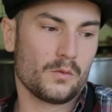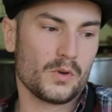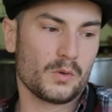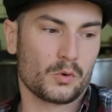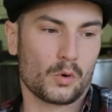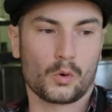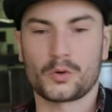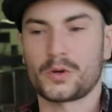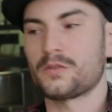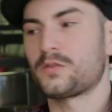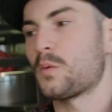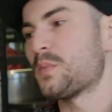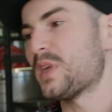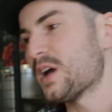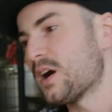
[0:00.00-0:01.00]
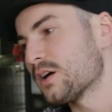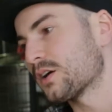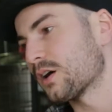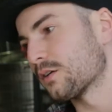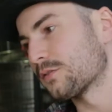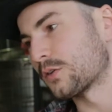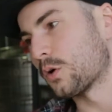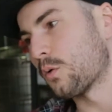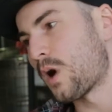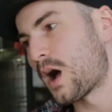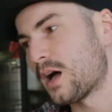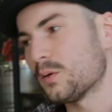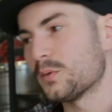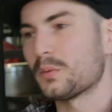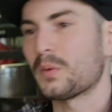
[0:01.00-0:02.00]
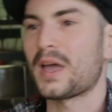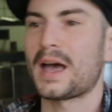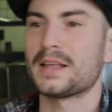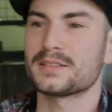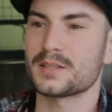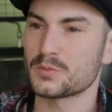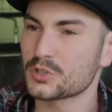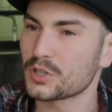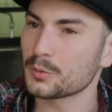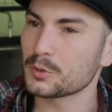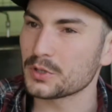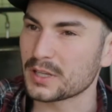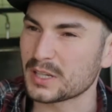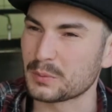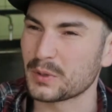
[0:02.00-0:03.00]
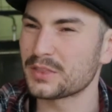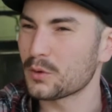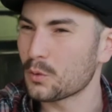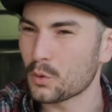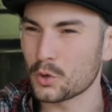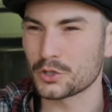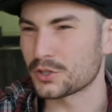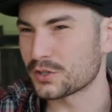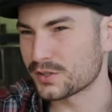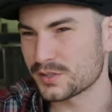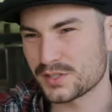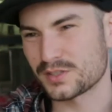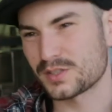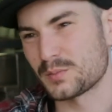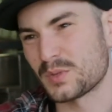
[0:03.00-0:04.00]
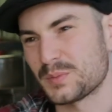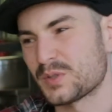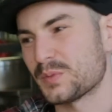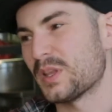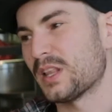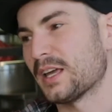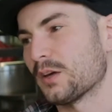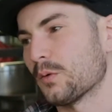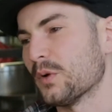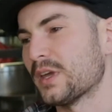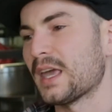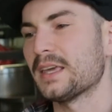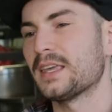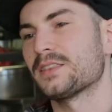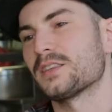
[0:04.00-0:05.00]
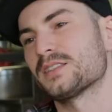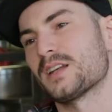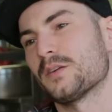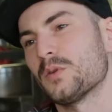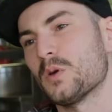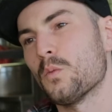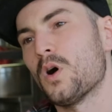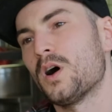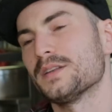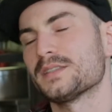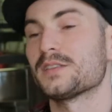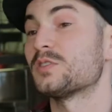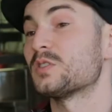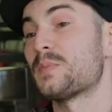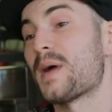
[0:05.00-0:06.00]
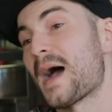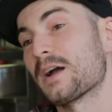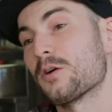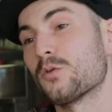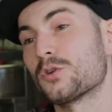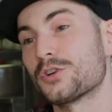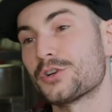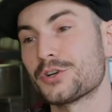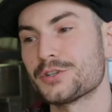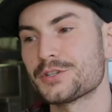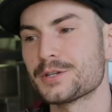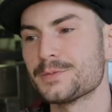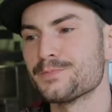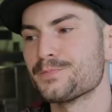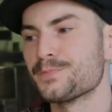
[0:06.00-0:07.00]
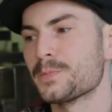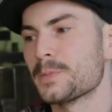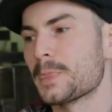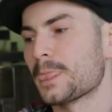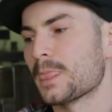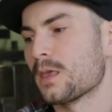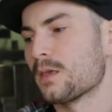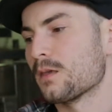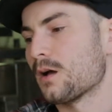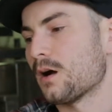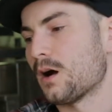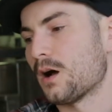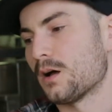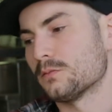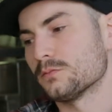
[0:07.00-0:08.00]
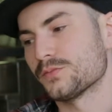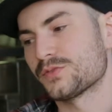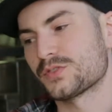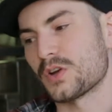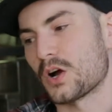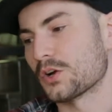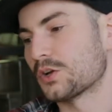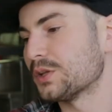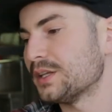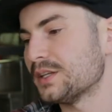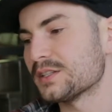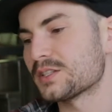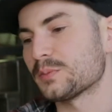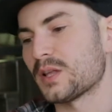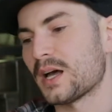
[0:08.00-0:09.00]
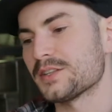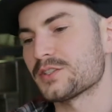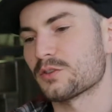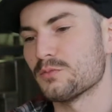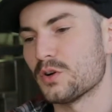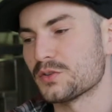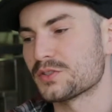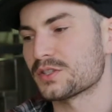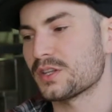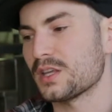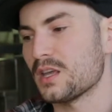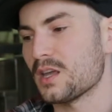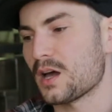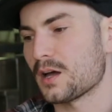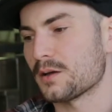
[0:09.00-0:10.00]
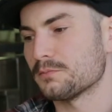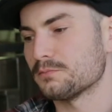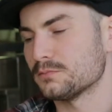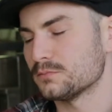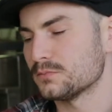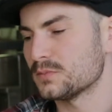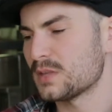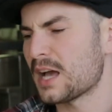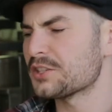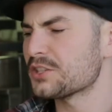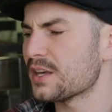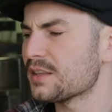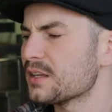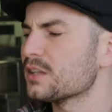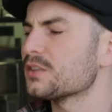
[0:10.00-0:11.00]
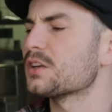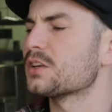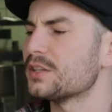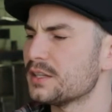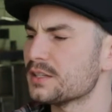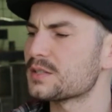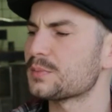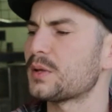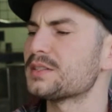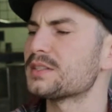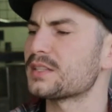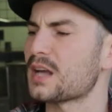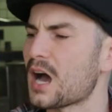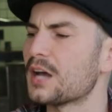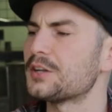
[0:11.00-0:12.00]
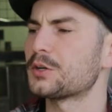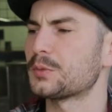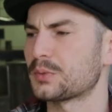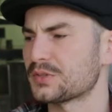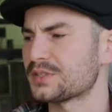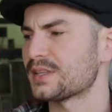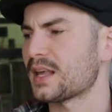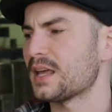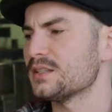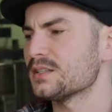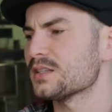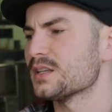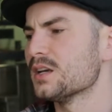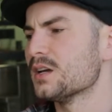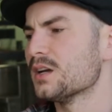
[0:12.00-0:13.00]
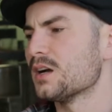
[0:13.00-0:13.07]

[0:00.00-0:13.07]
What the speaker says: we were ordering from Bianca for a while, but we had some trouble like with the orders. Sometimes it'll be like, we can't get the stuff we want, stuff is back ordered. Our cleaning supplies are mostly, actually I think the cleaning supplies is 100%